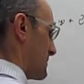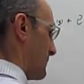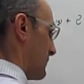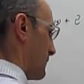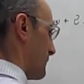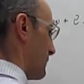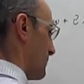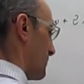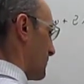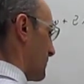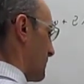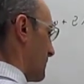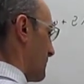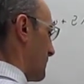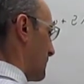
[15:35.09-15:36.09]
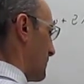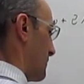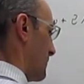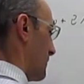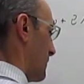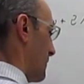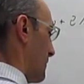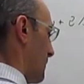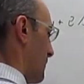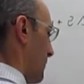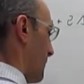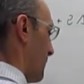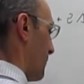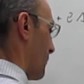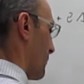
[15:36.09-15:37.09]
74.8
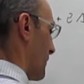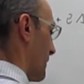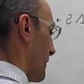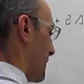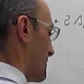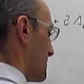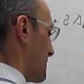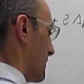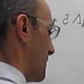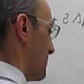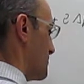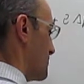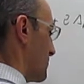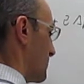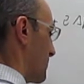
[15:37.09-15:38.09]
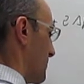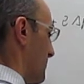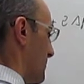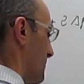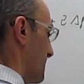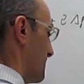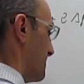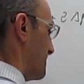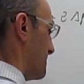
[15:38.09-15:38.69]
kilojoule per mole.